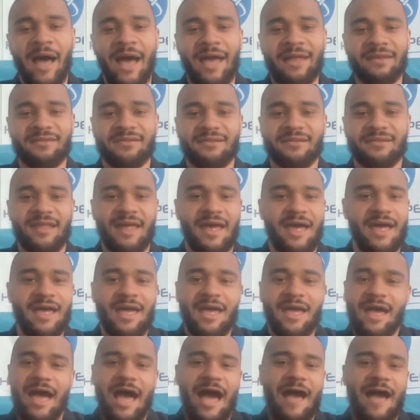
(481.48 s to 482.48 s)
mindset,
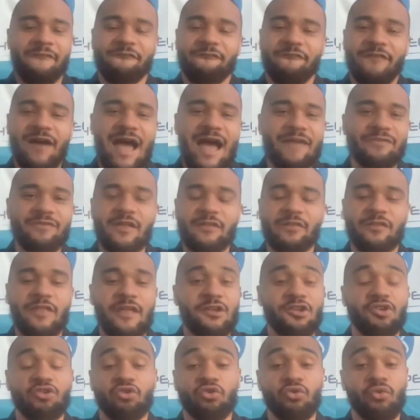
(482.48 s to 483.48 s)
I find that
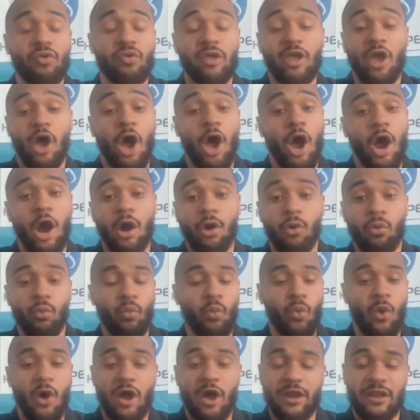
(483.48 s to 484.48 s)
they truly are
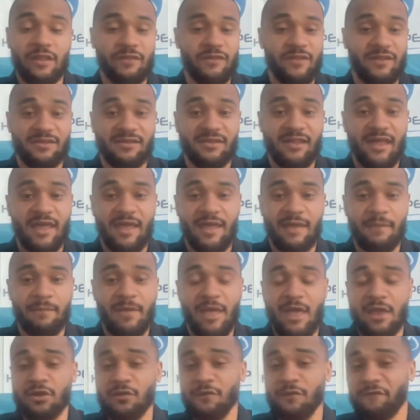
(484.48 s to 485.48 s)
one and the
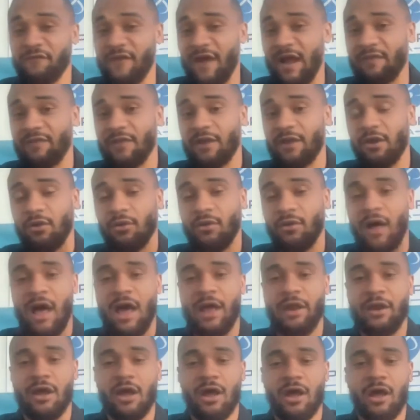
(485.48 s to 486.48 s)
same. And you find that a
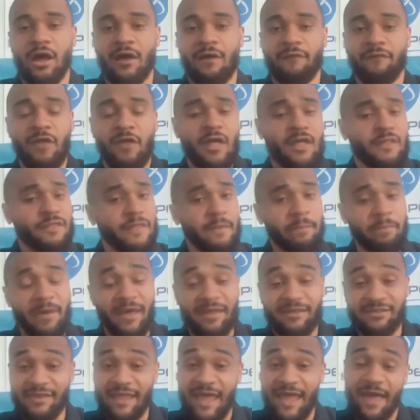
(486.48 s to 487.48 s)
lot of the
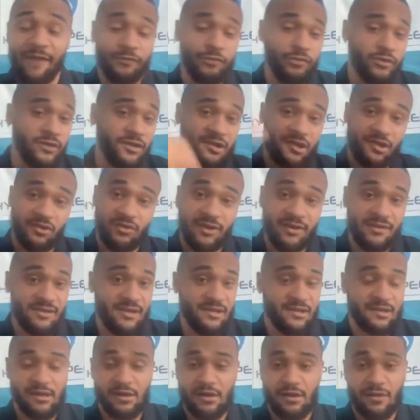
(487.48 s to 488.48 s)
best athletes
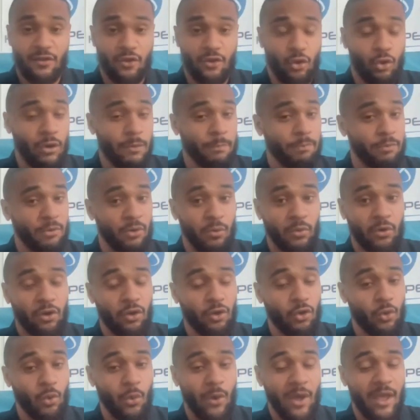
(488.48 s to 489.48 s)
transition to the corporate
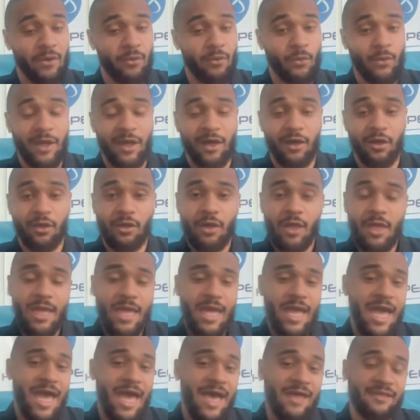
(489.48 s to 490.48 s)
world quite well,
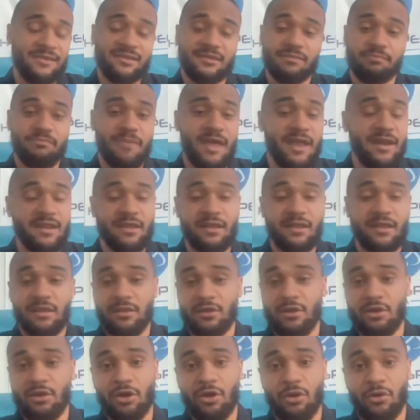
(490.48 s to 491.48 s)
as many,
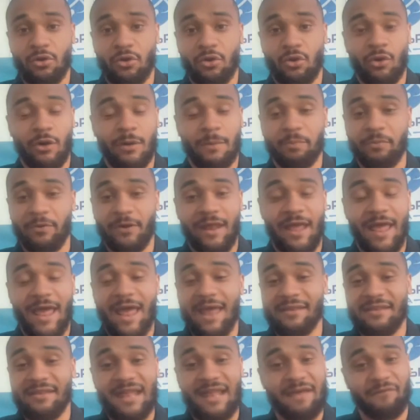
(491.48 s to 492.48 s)
you know, corporate
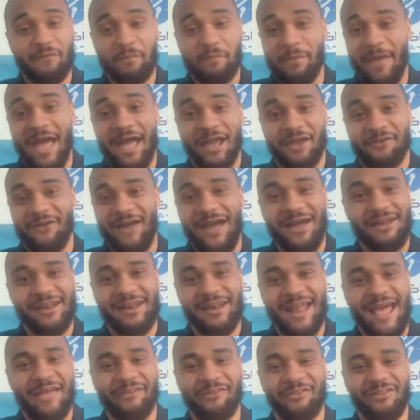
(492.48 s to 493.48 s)
heads have a background
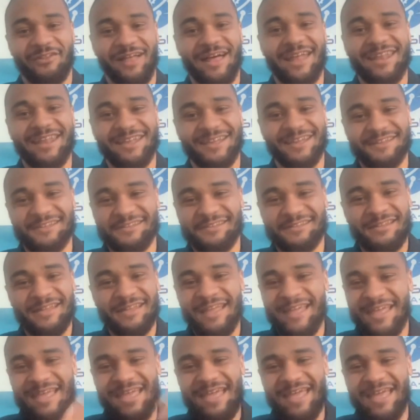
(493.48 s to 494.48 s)
in athletics.
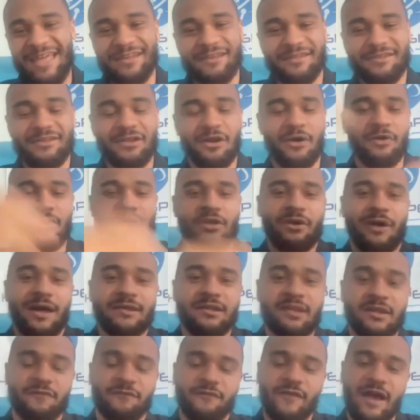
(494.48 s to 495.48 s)
And so, you know, I
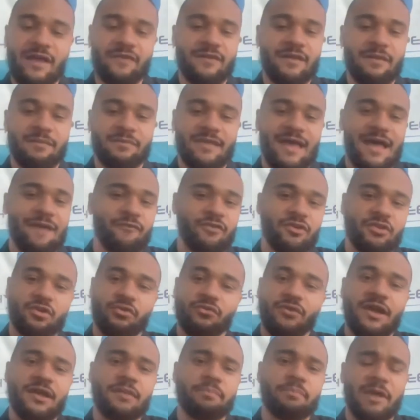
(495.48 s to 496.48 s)
just find them to have a
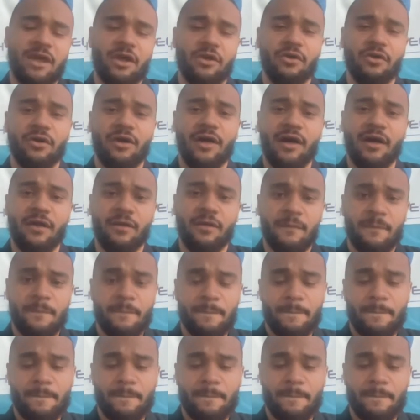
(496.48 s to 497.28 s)
direct parallel.